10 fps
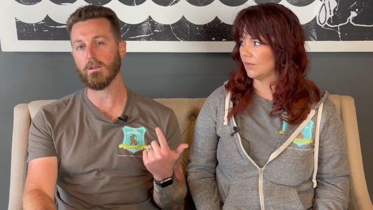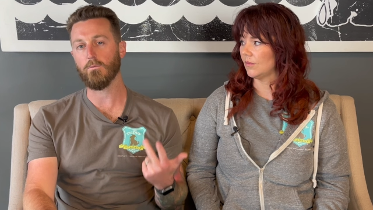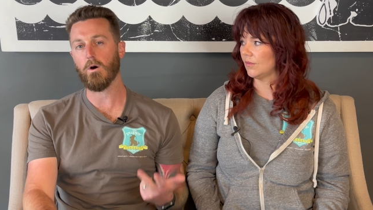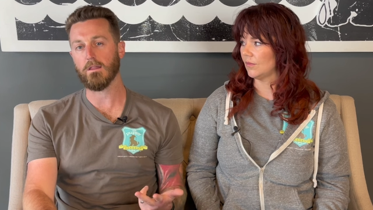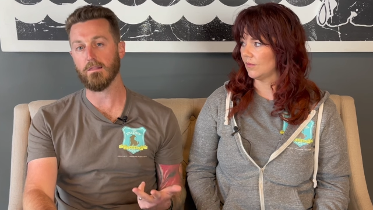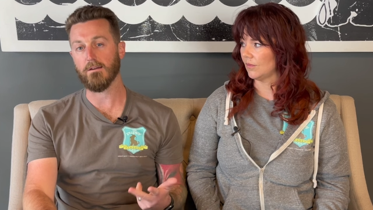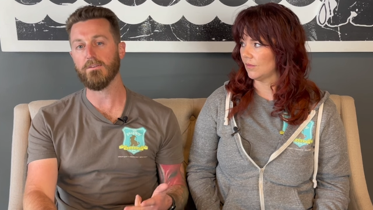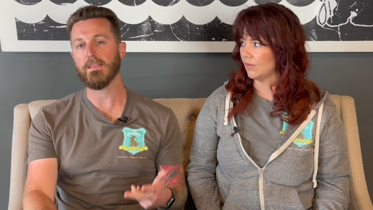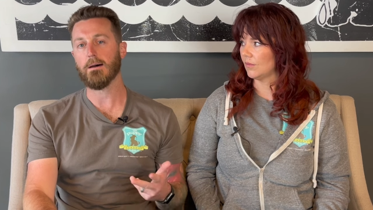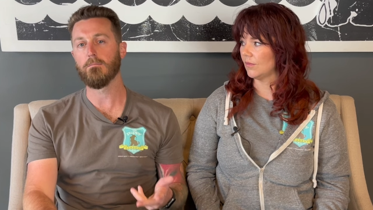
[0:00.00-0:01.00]
Speaker 1: want
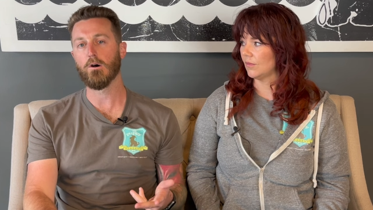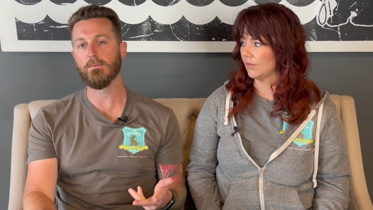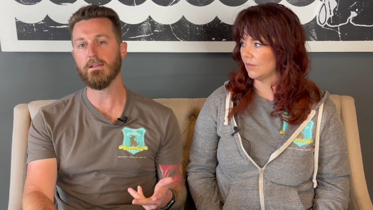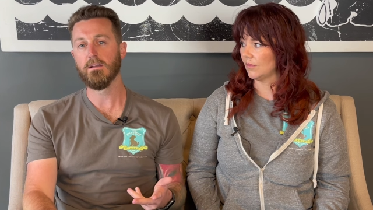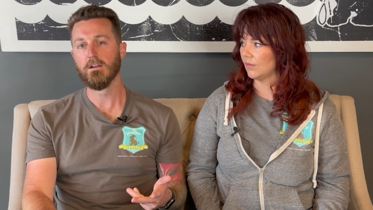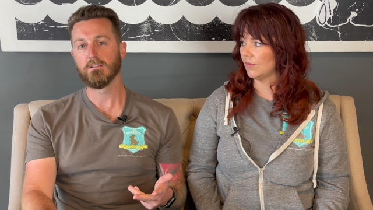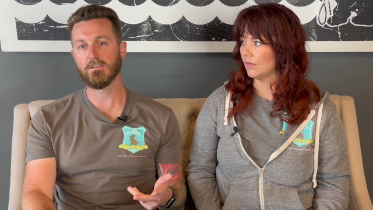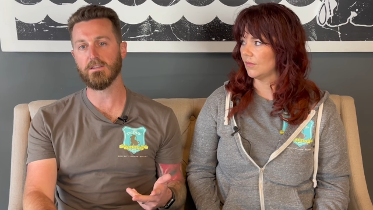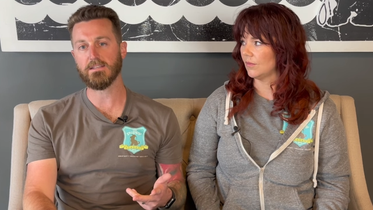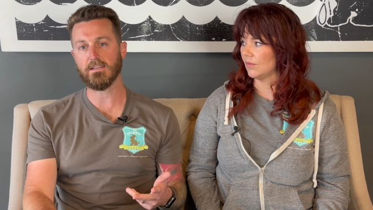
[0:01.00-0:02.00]
love in that moment.
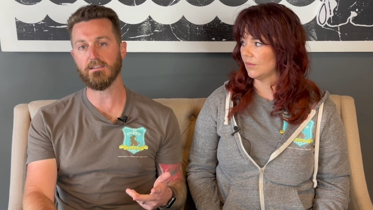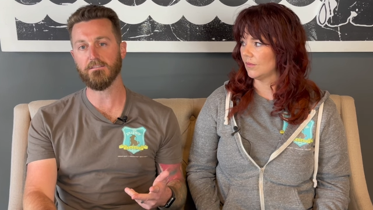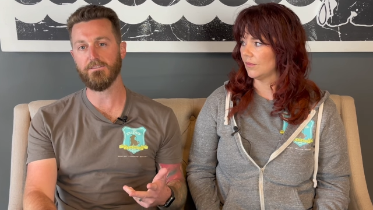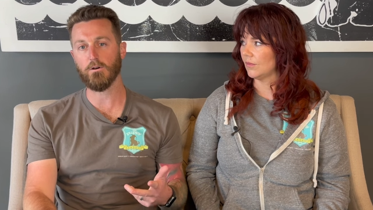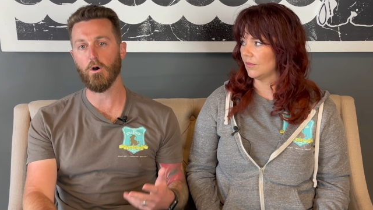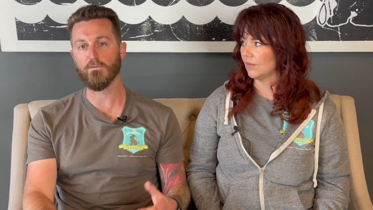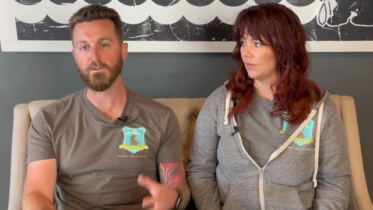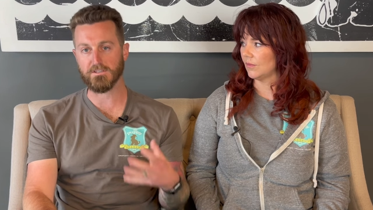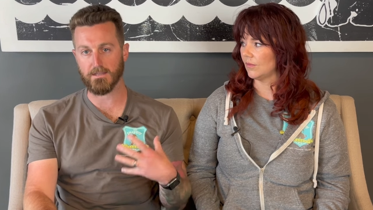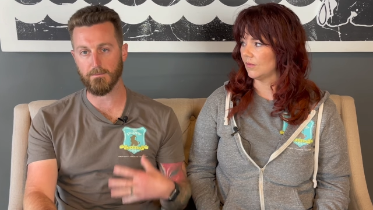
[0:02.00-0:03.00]
So they tend to feel
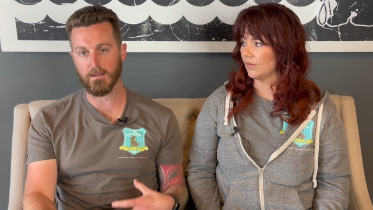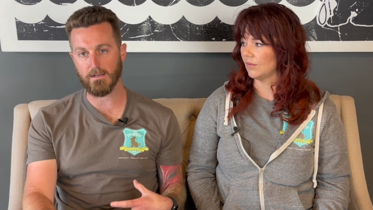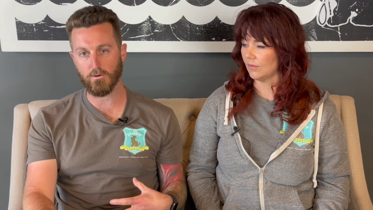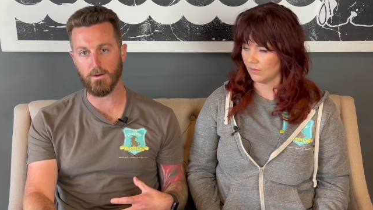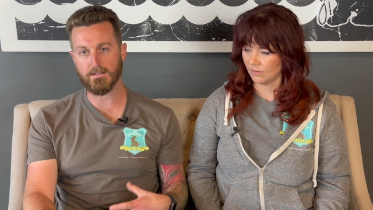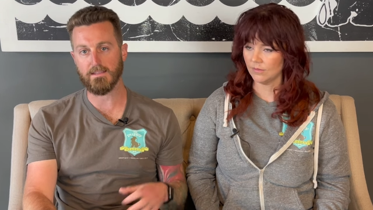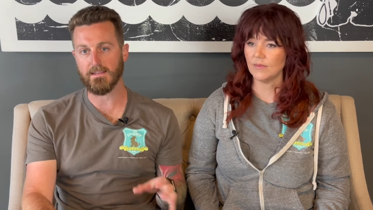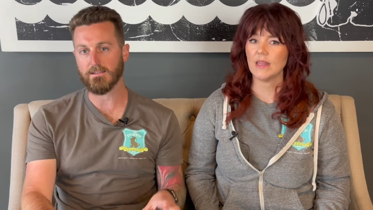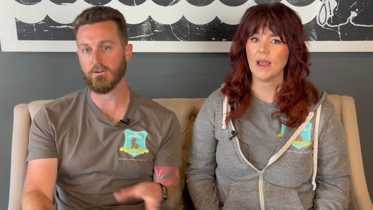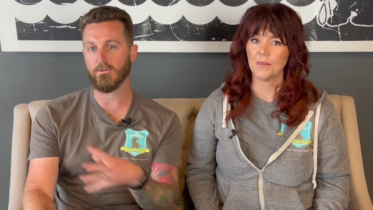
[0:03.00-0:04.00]
overstimulated quickly
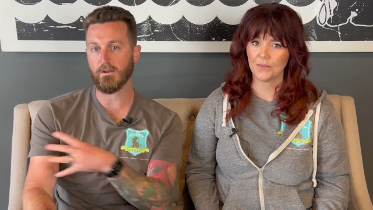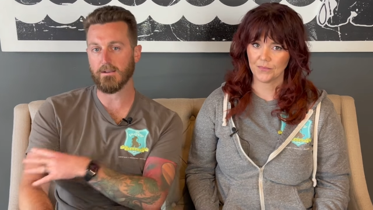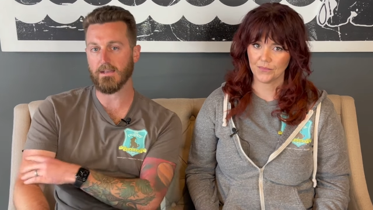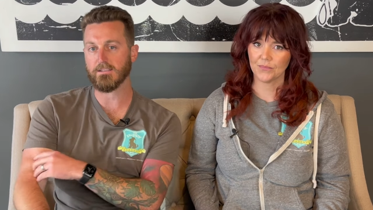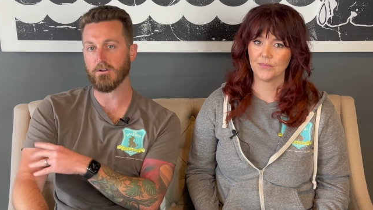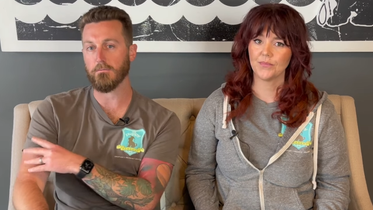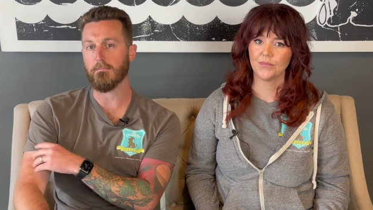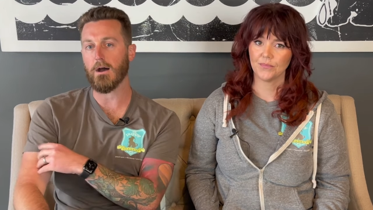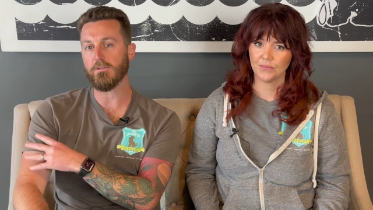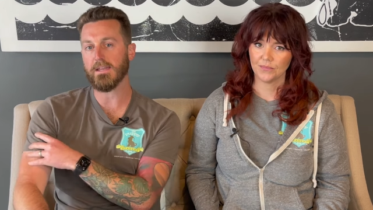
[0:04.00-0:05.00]
and they turn yeah. around and kind of start
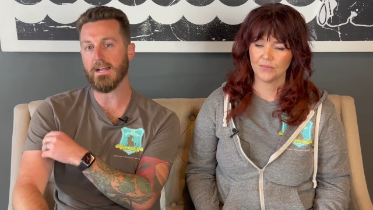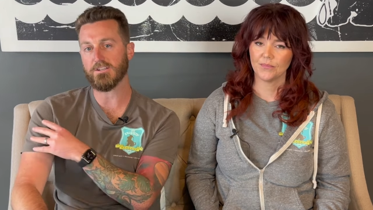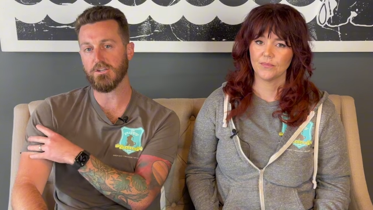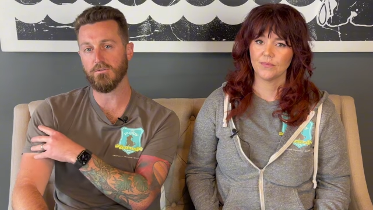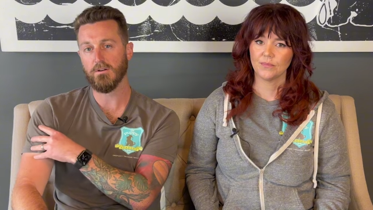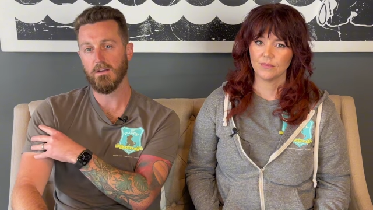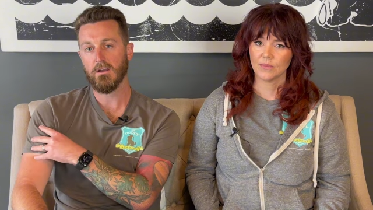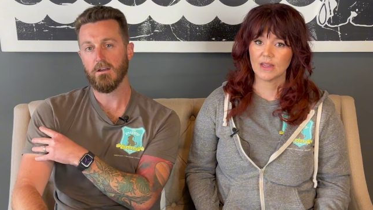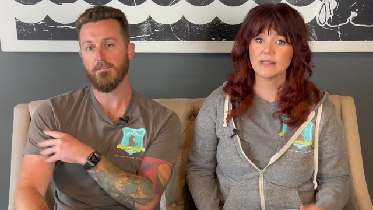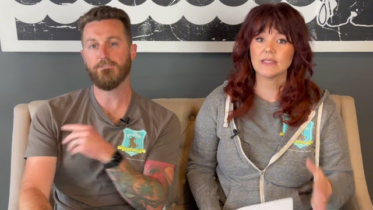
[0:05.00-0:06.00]
mouthing at you.
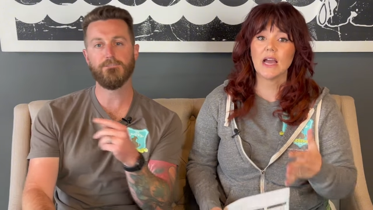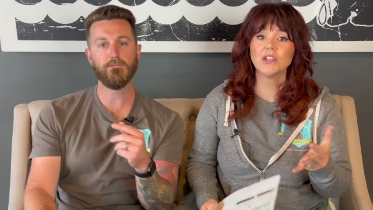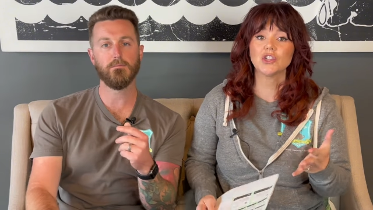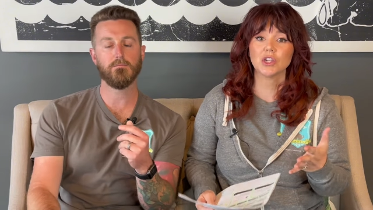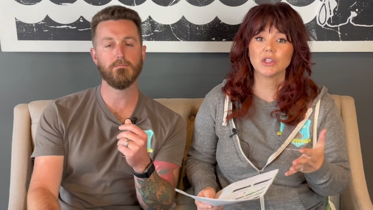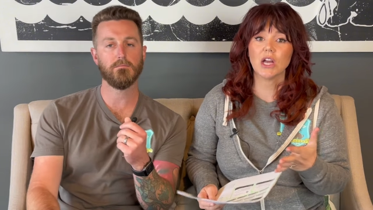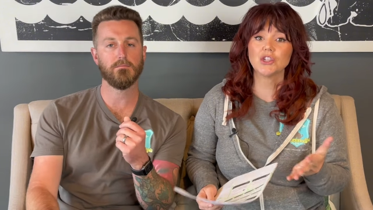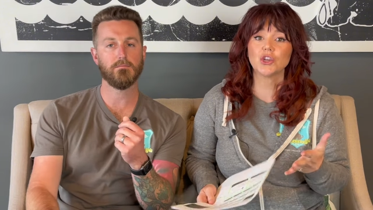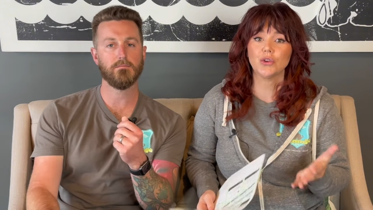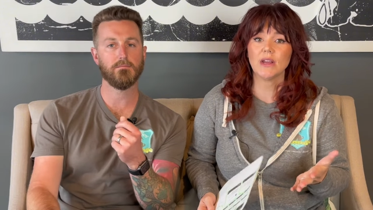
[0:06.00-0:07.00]
Because
Speaker 2: touch,
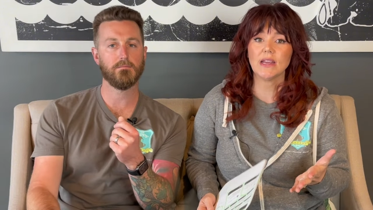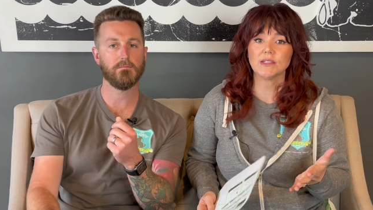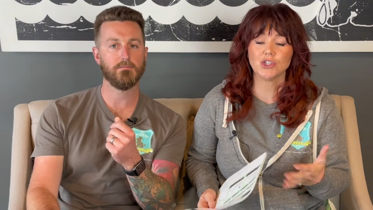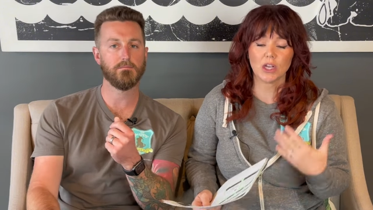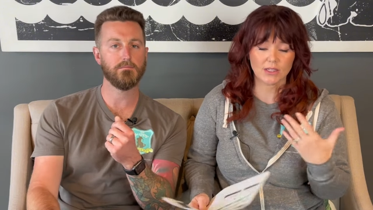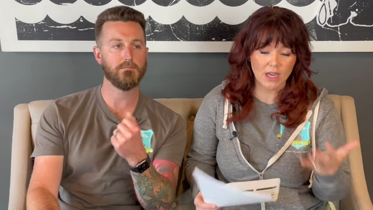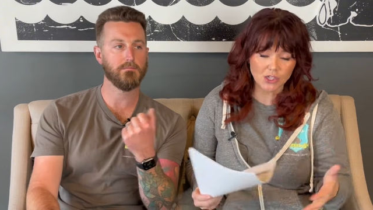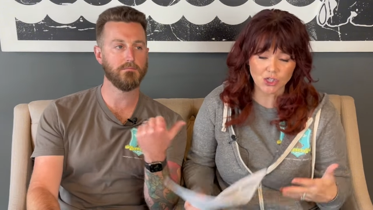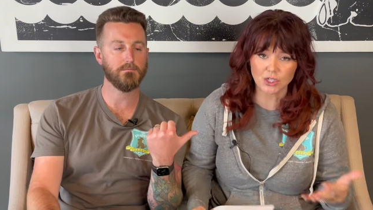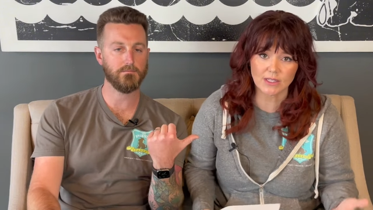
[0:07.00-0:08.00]
touch creates,
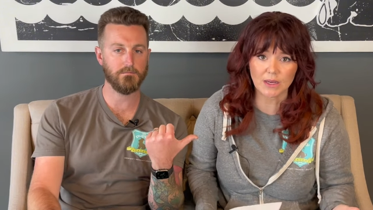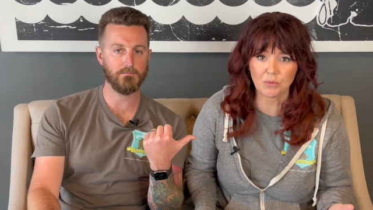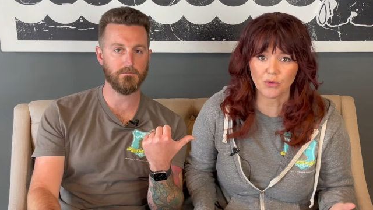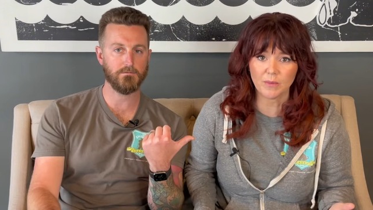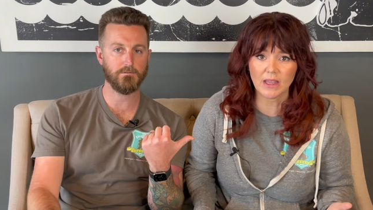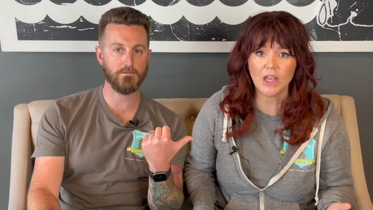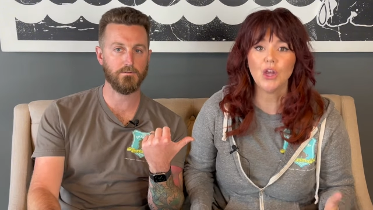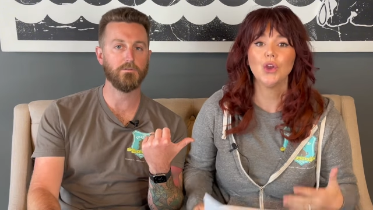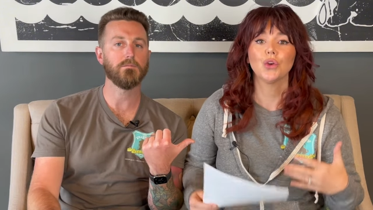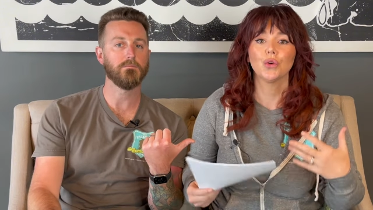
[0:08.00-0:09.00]
touch just like movement
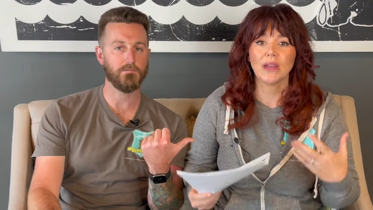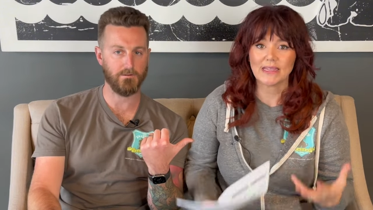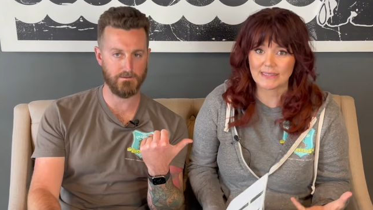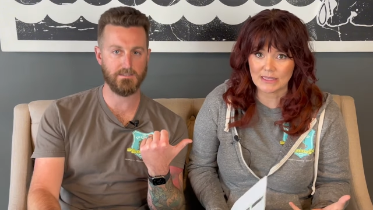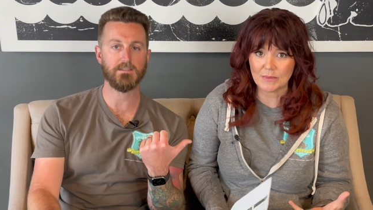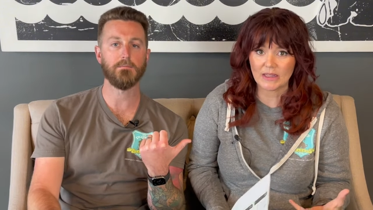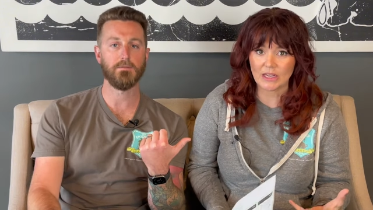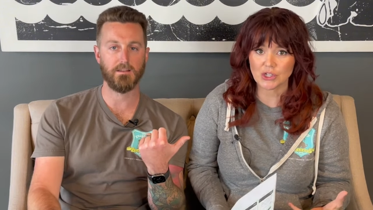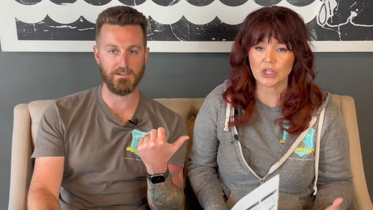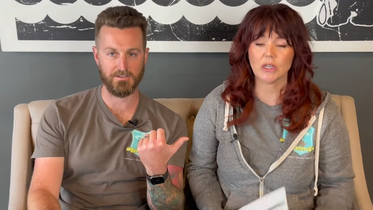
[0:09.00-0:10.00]
creates
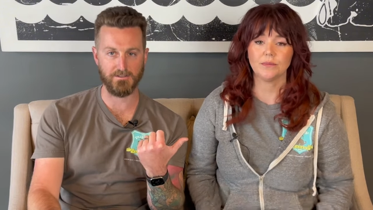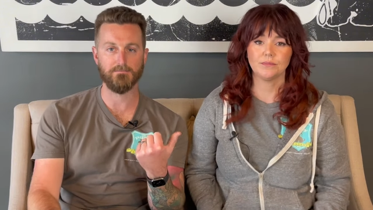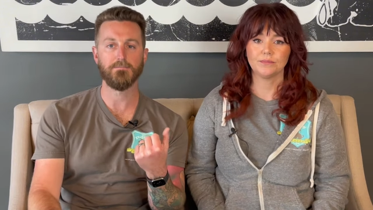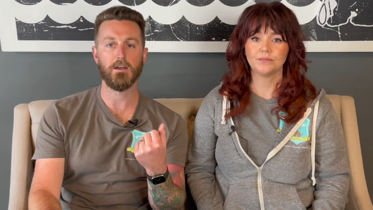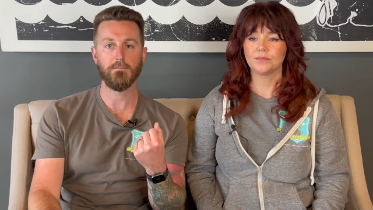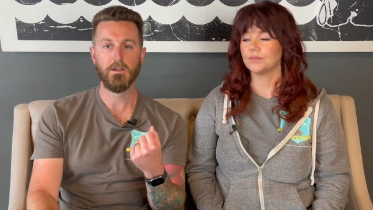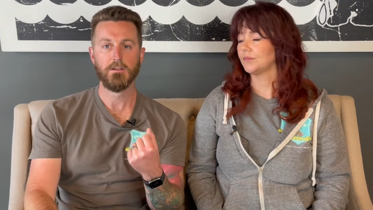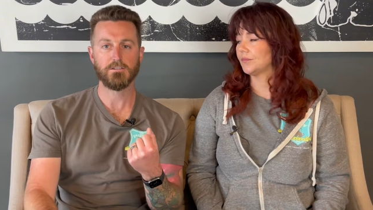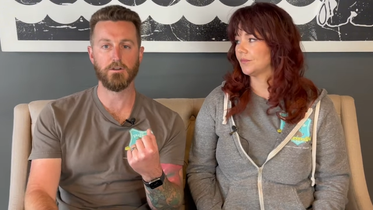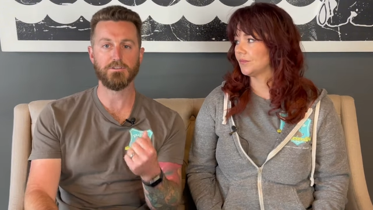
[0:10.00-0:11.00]
stimulation. stimulation.
Speaker 1: Yep.
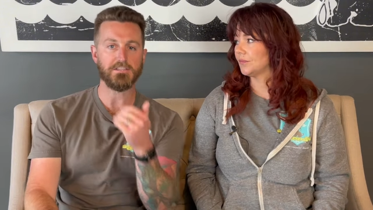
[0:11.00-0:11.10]
So to